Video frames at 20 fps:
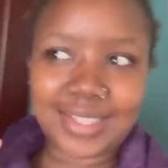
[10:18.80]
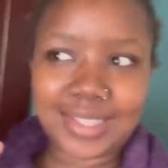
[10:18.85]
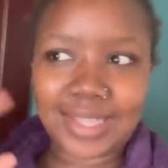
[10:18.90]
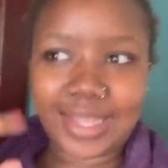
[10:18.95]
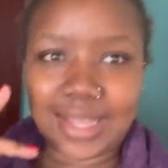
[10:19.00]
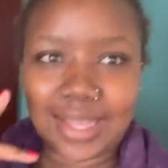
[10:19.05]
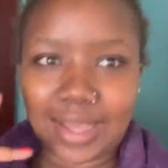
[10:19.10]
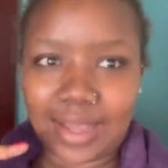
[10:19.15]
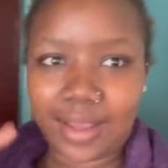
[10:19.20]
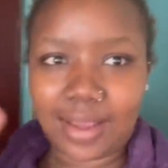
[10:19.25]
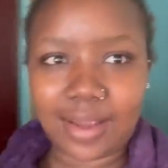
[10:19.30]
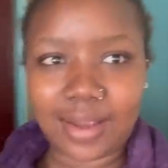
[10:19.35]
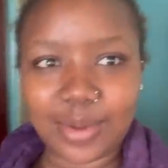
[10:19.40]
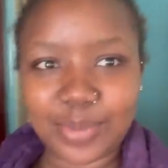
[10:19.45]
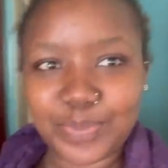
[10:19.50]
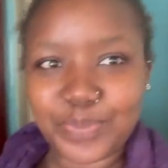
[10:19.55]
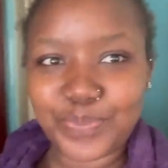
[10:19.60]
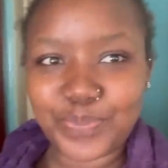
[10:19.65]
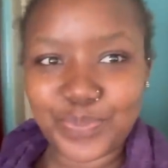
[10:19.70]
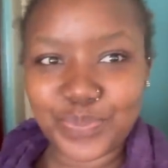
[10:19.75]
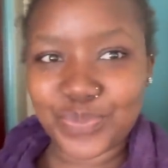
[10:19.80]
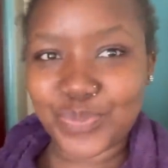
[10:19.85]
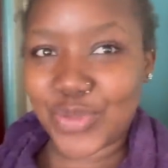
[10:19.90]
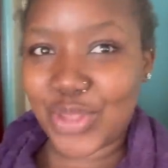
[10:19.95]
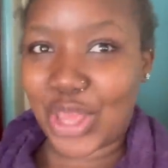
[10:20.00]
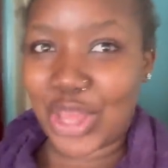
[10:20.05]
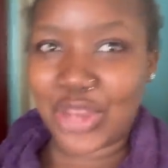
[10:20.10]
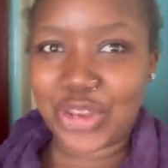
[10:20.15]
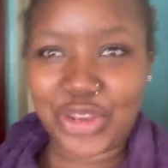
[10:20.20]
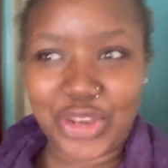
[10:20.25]
the
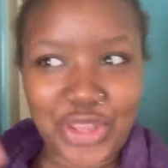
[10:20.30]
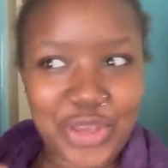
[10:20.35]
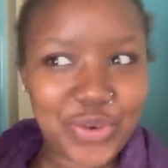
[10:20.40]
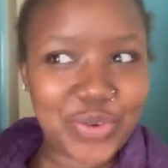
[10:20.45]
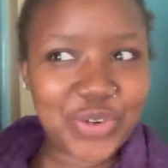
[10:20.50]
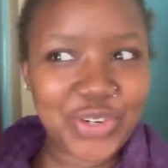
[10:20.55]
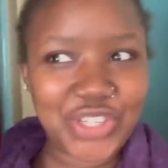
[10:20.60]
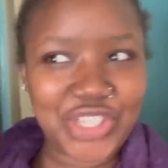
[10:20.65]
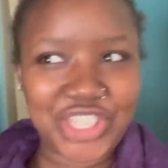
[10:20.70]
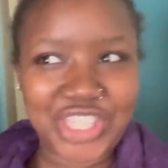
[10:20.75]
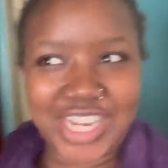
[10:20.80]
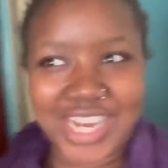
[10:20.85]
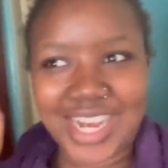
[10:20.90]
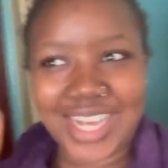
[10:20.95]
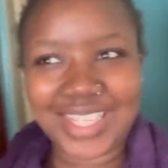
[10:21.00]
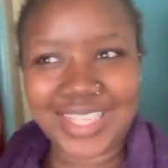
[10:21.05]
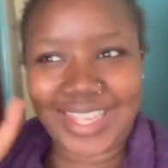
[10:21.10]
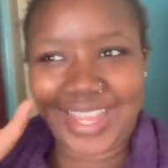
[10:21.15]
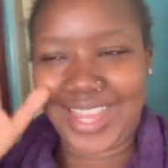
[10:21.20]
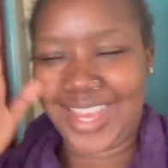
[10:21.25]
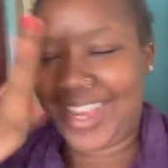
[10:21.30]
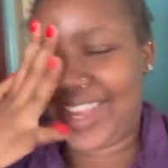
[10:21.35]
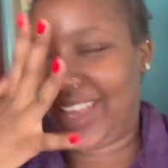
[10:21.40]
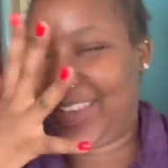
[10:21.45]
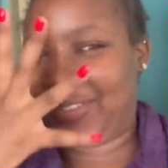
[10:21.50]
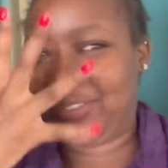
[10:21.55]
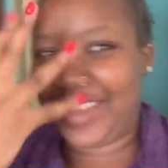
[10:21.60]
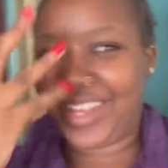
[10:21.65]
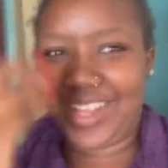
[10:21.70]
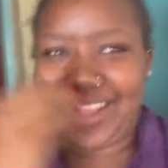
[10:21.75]
news? Yes, they're
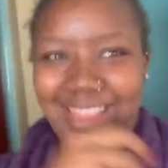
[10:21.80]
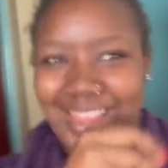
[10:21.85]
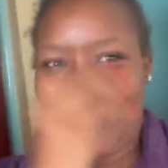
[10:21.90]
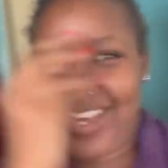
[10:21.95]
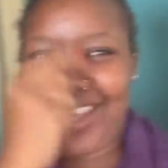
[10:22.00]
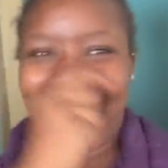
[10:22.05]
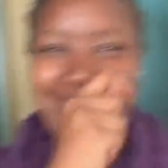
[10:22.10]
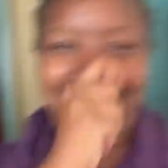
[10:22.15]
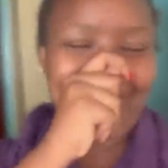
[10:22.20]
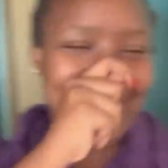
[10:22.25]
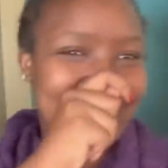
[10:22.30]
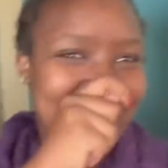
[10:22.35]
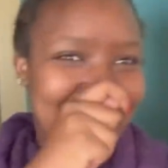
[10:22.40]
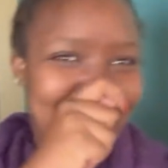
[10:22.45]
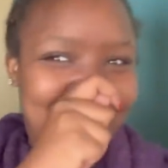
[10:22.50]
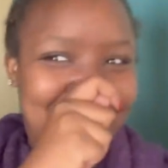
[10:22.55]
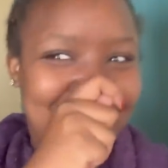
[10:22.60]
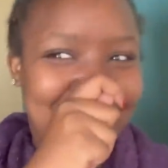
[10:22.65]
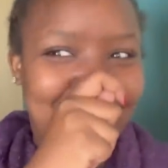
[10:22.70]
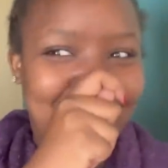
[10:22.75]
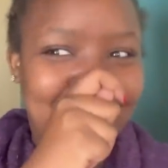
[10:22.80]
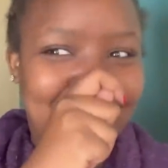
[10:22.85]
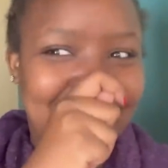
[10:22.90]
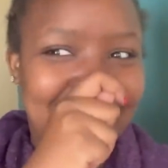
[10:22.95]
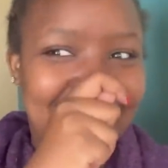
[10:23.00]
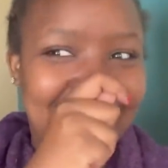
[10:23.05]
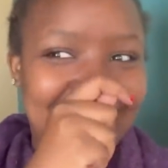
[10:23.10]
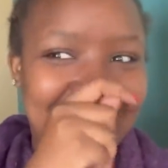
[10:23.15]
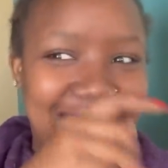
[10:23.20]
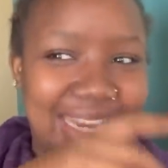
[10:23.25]
giving. They're giving. I'm so
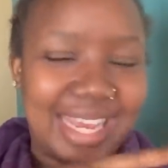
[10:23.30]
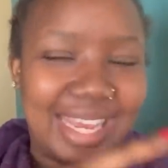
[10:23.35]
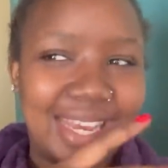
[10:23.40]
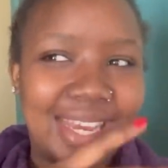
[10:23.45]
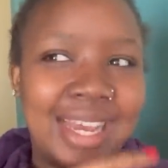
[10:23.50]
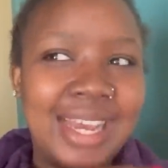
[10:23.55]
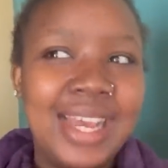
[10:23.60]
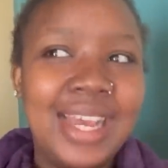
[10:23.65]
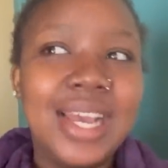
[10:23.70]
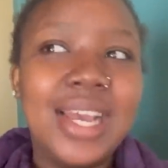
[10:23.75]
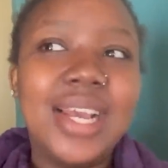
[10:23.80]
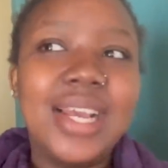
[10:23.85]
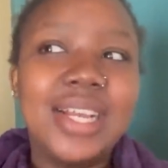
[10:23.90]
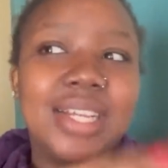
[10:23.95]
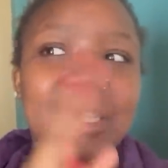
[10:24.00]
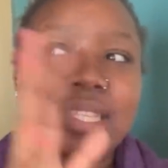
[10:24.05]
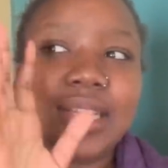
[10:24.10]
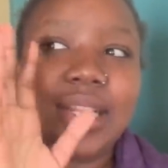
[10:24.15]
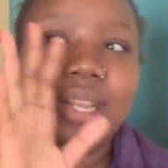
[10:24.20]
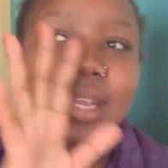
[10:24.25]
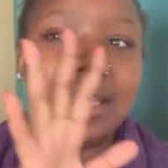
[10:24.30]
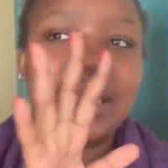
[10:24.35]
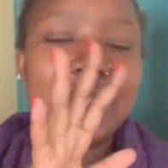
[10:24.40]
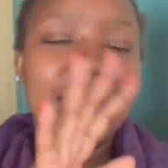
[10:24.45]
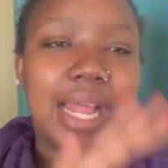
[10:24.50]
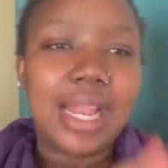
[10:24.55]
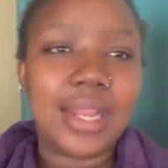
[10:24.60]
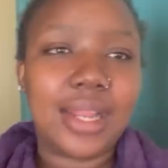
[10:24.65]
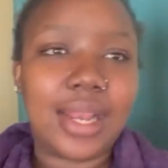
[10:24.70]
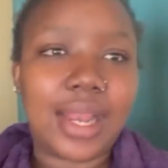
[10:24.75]
obsessed. Like, It's
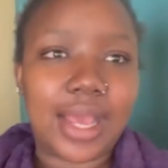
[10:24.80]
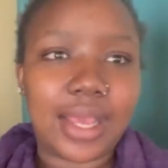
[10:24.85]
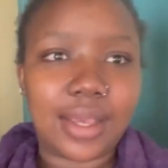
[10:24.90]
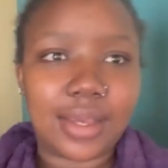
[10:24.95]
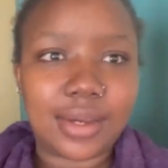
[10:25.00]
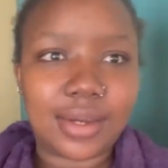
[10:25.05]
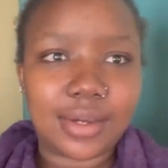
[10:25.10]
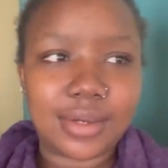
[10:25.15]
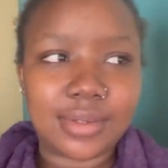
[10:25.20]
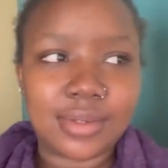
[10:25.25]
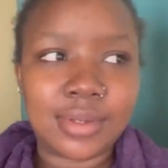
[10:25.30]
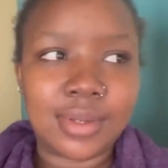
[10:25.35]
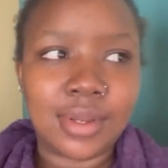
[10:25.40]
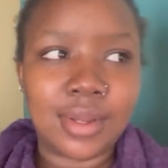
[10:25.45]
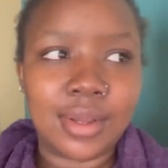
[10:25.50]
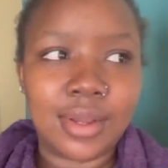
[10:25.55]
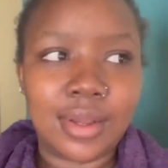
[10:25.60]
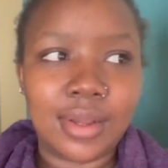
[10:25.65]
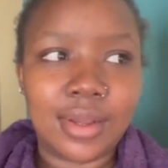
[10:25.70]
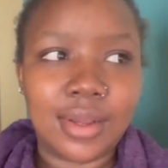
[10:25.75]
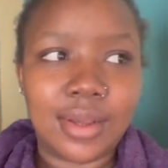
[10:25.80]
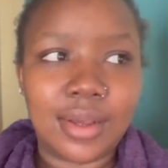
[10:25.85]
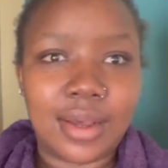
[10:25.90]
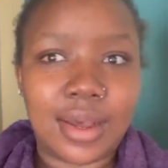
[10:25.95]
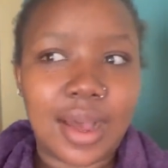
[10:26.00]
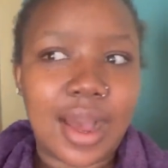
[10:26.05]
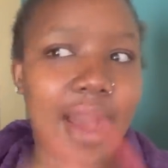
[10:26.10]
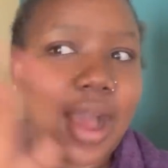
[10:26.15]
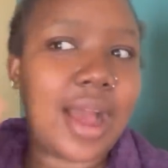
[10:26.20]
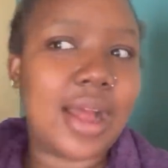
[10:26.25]
literally like
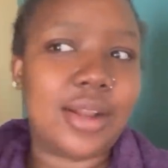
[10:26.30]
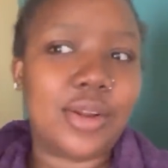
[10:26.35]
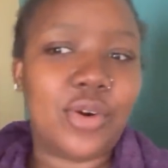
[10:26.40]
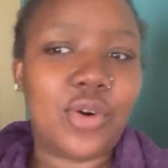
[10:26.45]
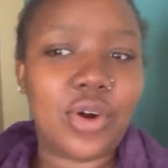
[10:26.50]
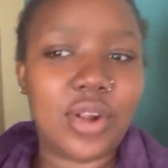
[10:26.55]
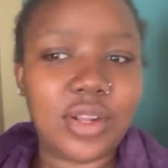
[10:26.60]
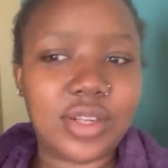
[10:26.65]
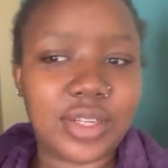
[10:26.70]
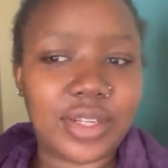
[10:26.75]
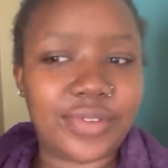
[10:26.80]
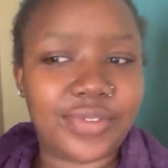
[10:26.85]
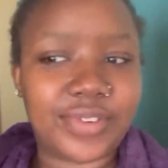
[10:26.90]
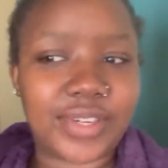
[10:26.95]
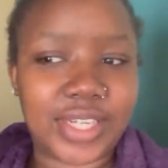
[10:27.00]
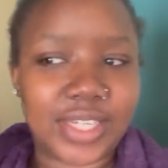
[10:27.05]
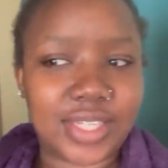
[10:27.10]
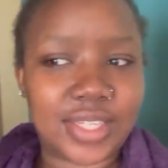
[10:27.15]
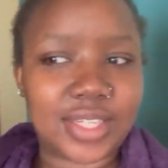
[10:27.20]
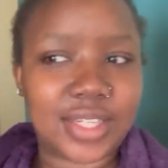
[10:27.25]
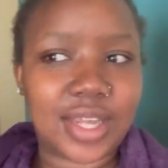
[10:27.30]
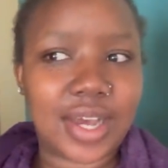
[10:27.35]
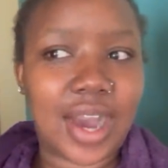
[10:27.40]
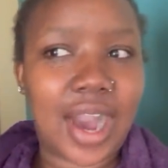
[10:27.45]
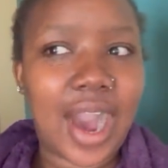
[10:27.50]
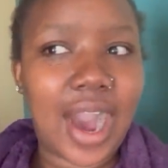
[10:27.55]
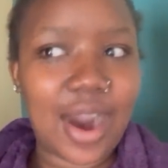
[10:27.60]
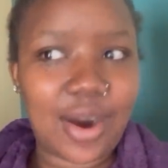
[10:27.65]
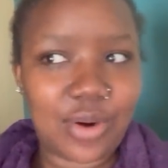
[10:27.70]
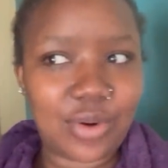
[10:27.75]
a whole different
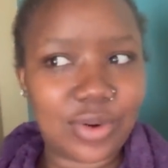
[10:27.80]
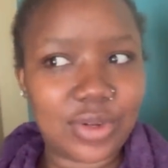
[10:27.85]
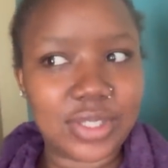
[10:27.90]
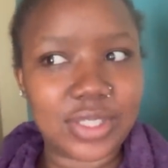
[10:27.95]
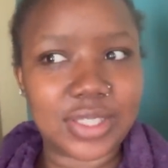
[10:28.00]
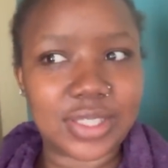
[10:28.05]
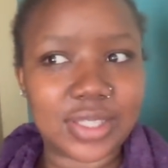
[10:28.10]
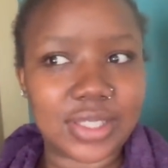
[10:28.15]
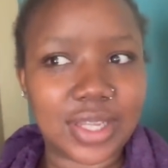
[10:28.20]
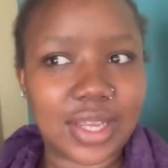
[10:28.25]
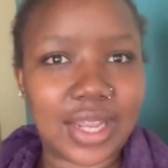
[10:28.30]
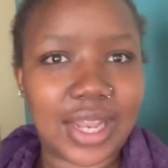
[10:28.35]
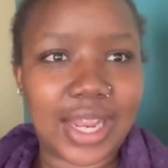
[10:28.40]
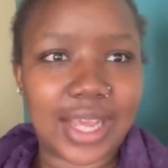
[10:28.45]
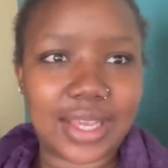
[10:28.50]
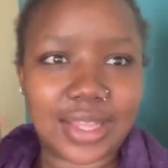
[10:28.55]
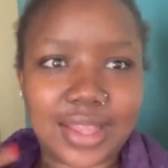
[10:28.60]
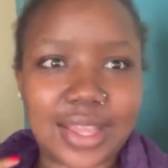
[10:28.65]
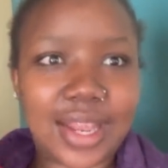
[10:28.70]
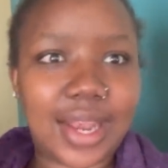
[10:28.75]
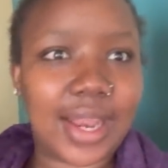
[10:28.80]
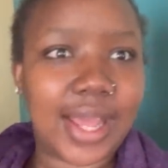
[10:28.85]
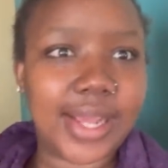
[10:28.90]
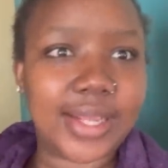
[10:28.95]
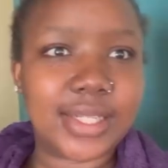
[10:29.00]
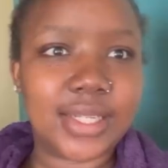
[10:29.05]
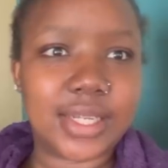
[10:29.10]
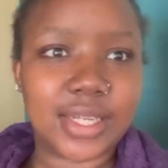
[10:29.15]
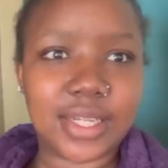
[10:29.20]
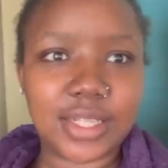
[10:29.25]
house. Like the
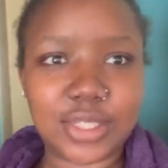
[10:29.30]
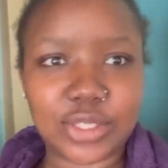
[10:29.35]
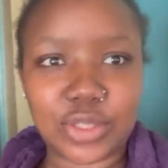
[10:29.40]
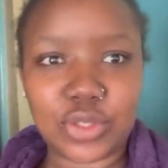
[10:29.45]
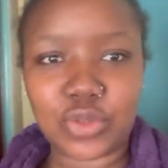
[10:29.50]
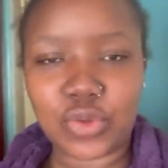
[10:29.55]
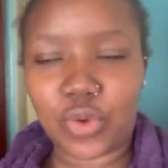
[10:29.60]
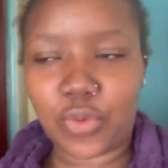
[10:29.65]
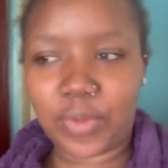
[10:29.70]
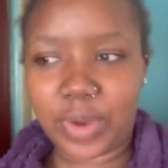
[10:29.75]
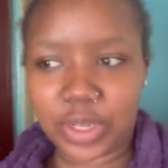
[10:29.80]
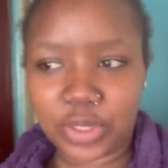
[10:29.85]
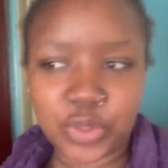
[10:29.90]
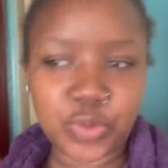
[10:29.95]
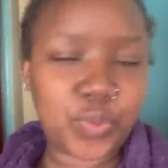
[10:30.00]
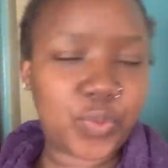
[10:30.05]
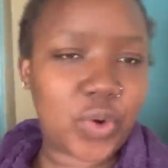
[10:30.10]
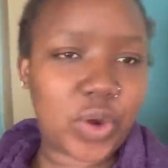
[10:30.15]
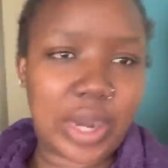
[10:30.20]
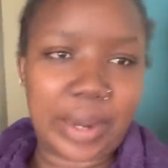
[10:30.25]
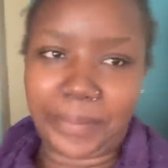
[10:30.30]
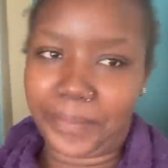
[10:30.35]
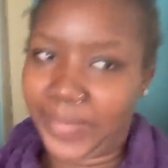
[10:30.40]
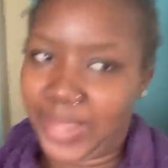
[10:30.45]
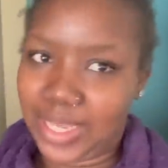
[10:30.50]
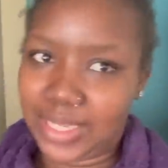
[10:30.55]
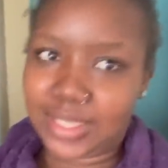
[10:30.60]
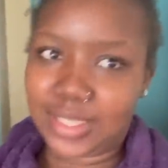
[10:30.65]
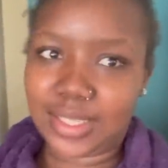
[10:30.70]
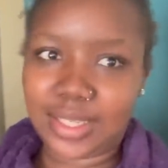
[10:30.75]
lighting is so much more
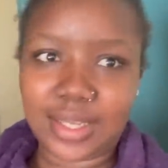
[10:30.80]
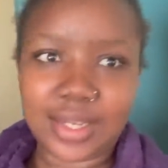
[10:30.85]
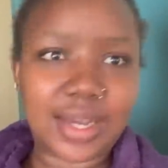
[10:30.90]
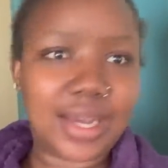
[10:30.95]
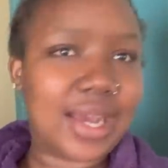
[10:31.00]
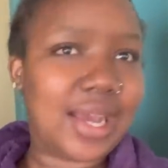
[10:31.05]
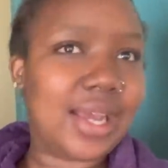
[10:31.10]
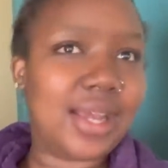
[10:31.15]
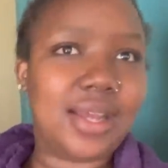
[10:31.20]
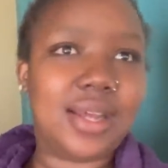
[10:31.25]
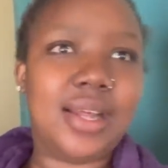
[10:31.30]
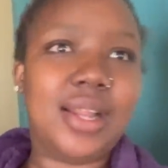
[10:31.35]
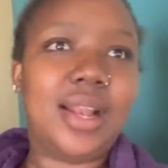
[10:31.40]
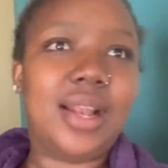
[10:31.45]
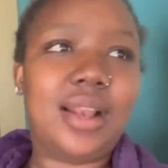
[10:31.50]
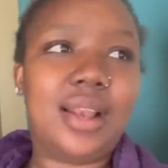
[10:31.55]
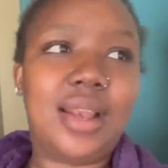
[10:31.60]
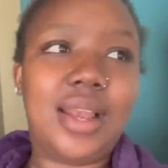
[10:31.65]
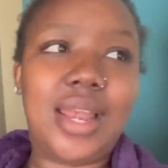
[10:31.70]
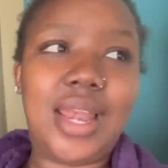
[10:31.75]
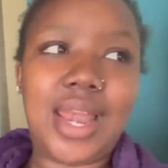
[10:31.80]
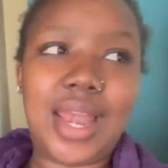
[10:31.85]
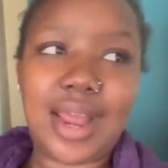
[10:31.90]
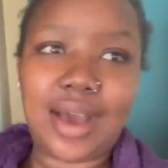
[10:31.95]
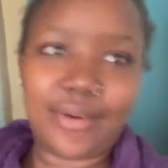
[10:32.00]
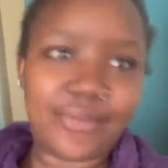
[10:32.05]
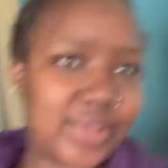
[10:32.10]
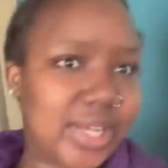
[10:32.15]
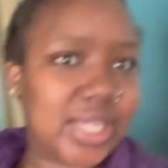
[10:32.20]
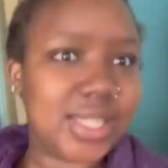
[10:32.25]
amazing. I
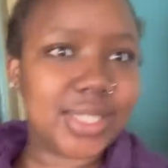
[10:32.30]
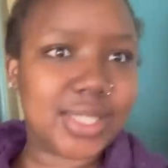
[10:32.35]
love it.